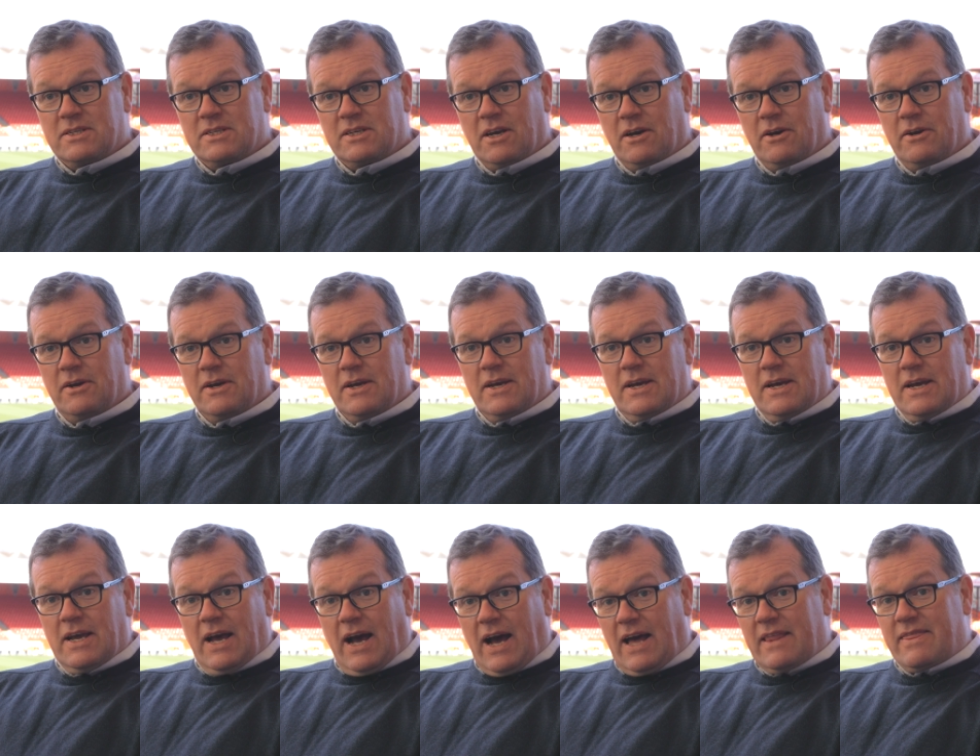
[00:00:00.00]
So
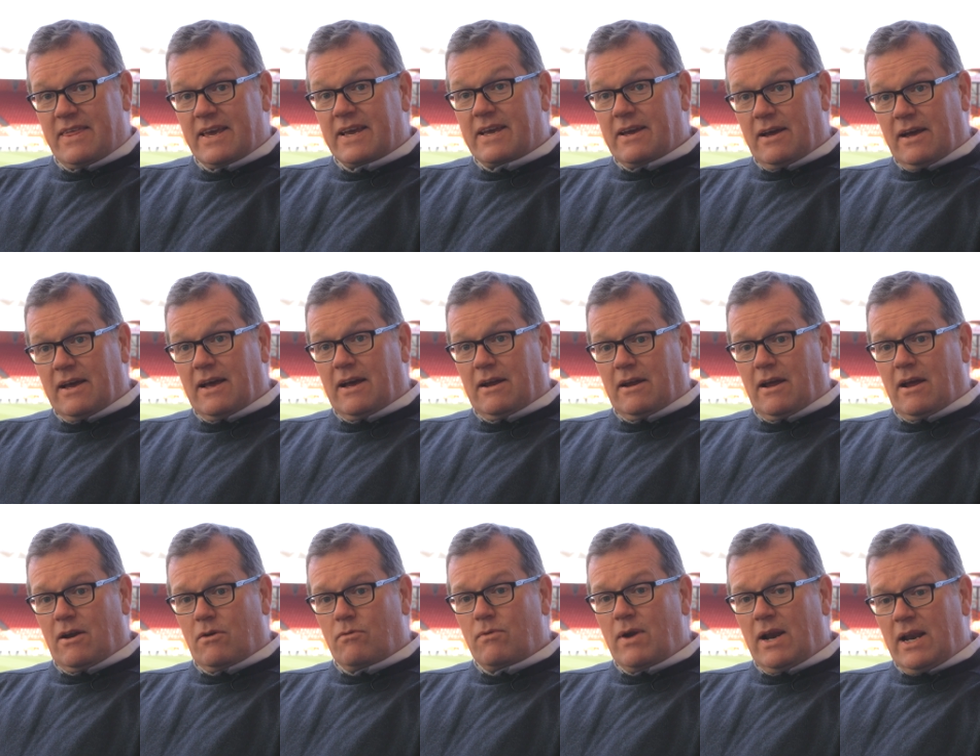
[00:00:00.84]
I think
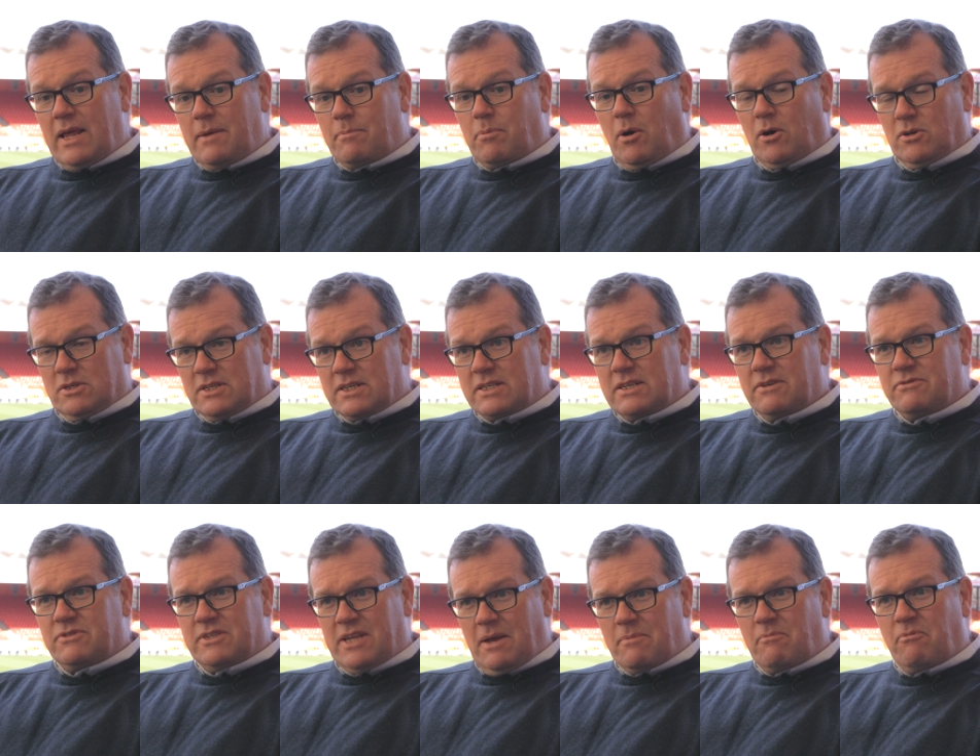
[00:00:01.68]
a, a really
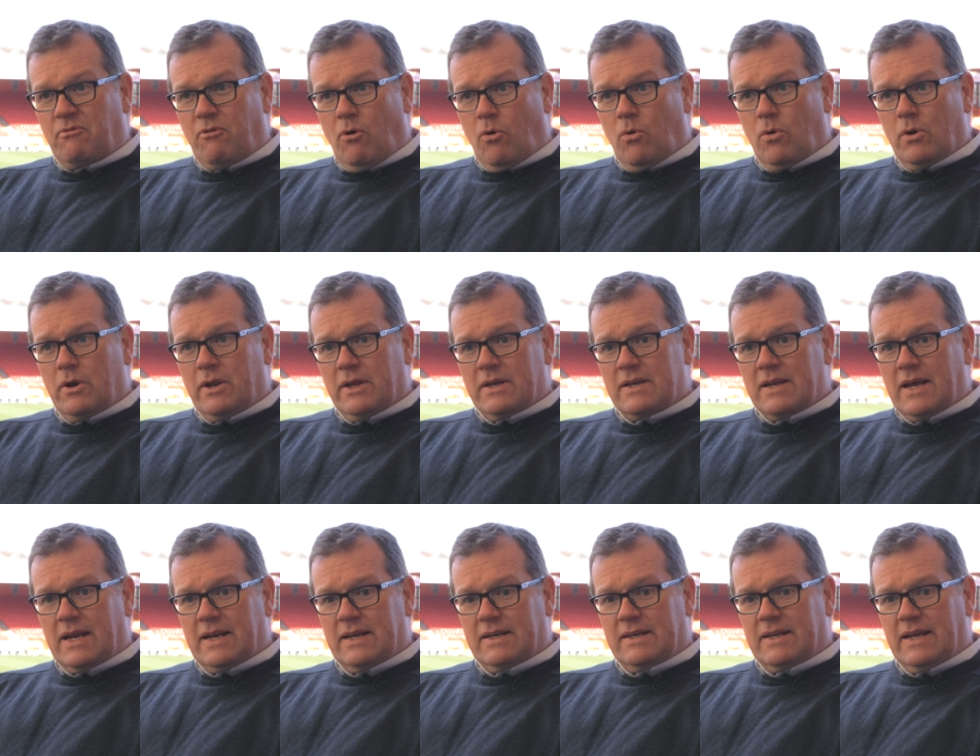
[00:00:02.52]
positive step forward and,
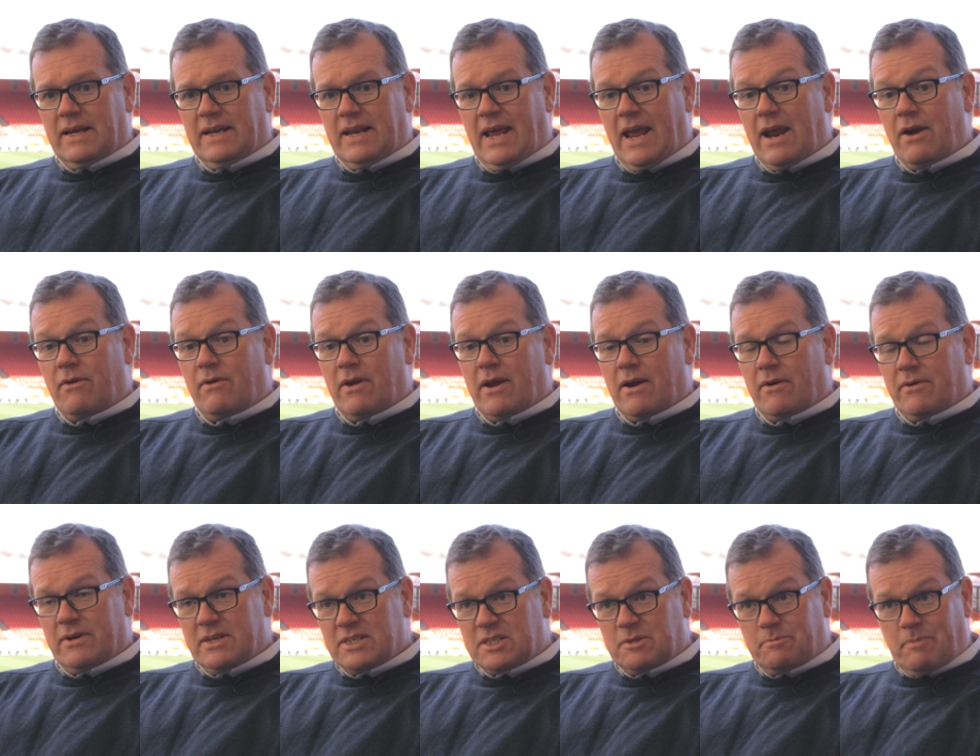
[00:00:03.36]
and, an
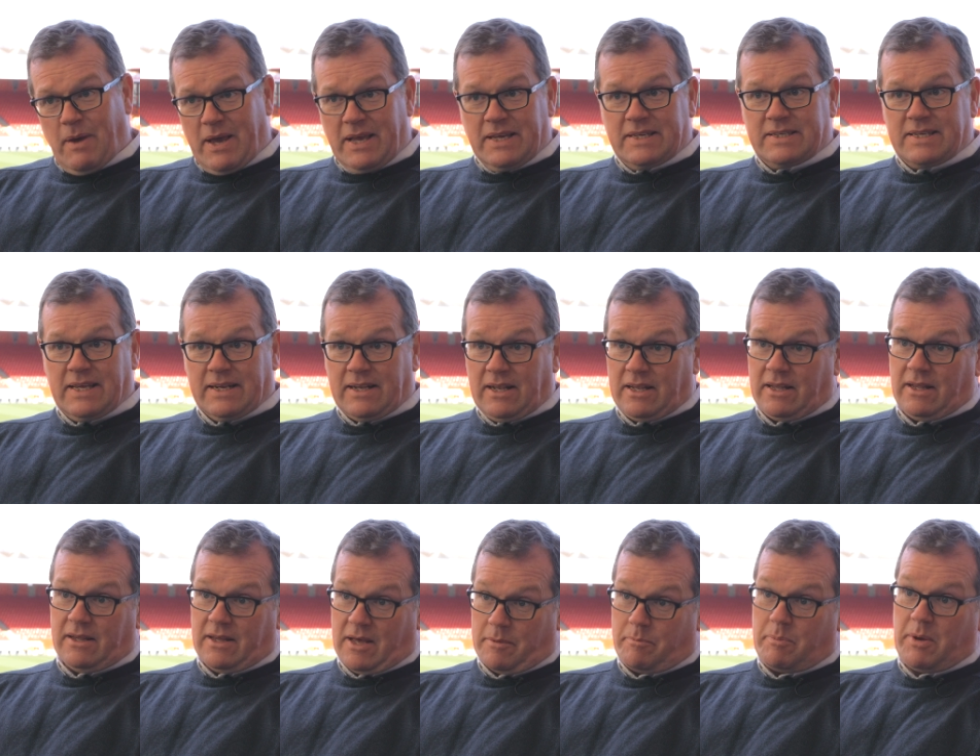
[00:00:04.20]
area and a space
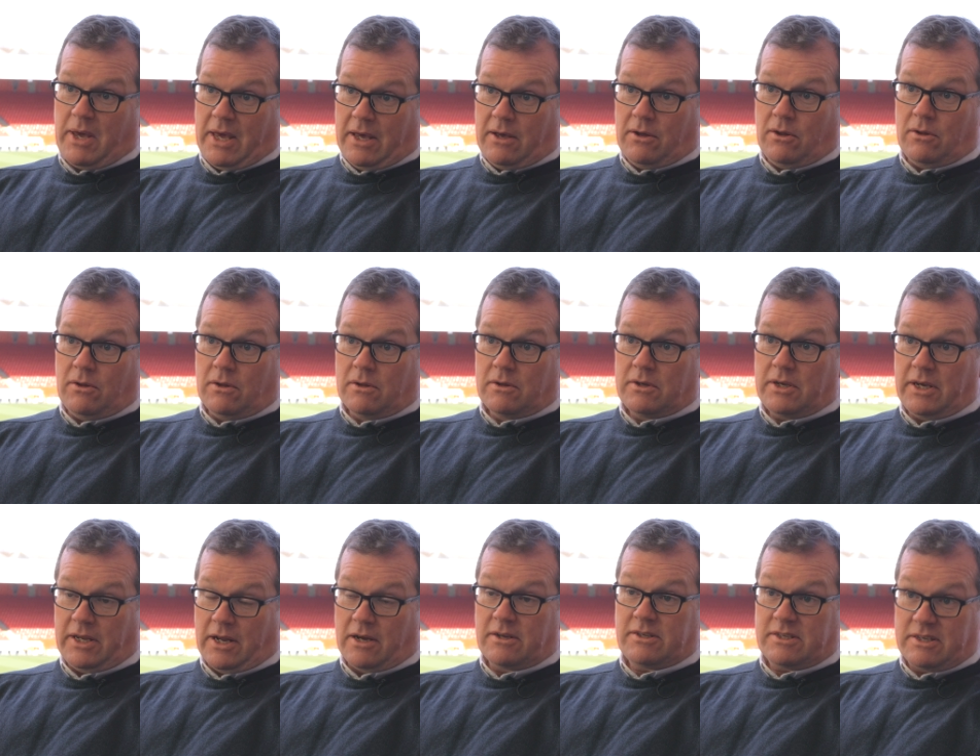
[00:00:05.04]
that'll appeal
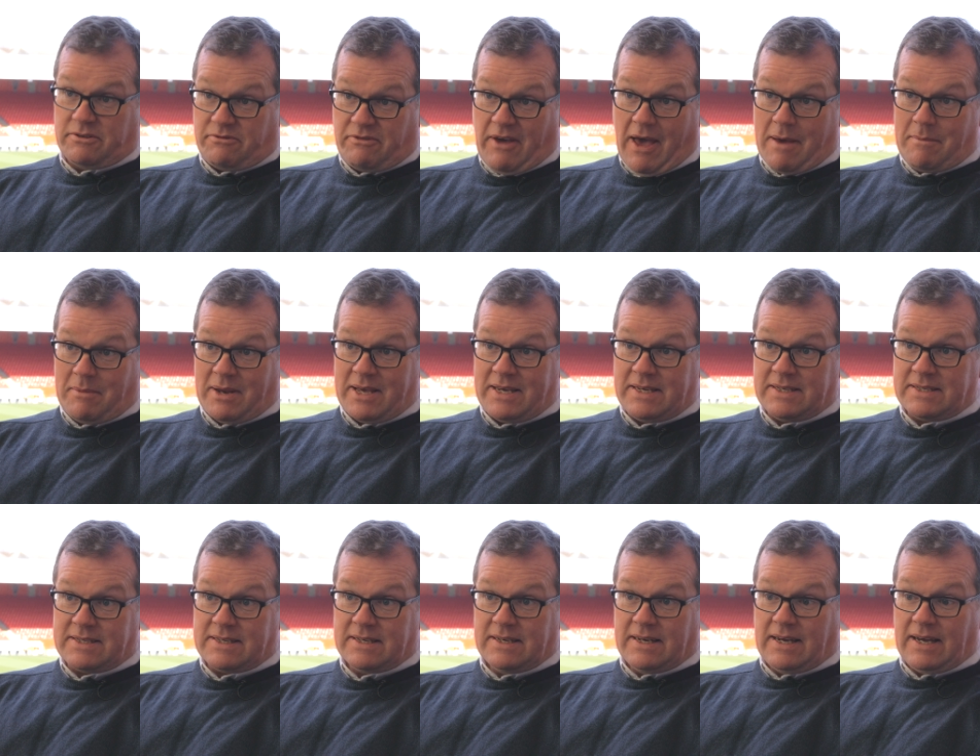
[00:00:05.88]
you know to
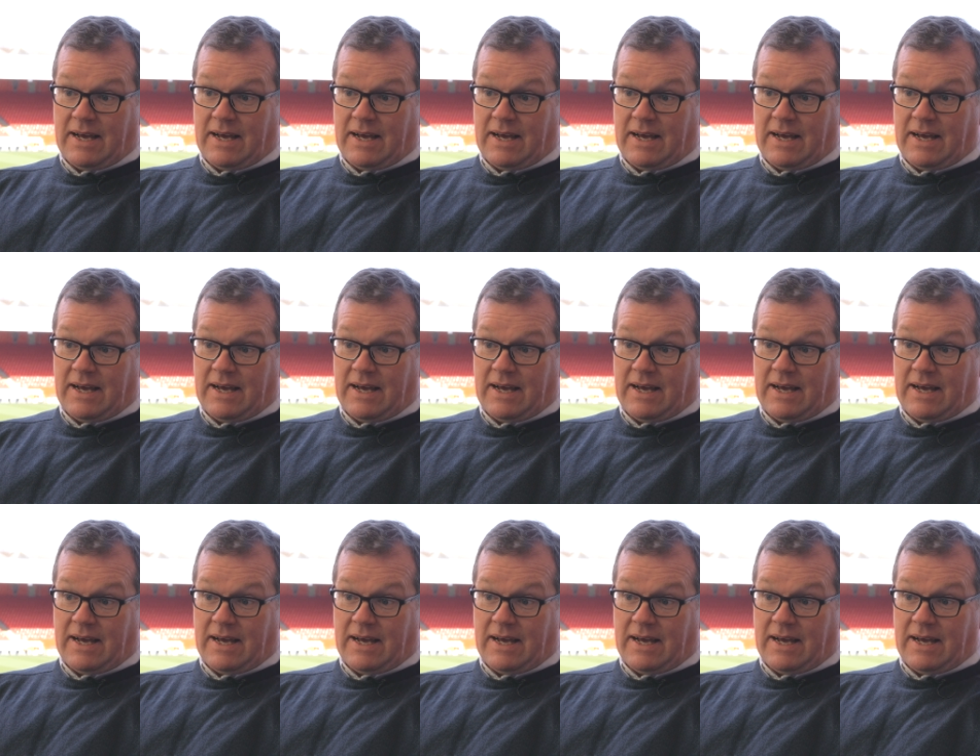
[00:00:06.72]
families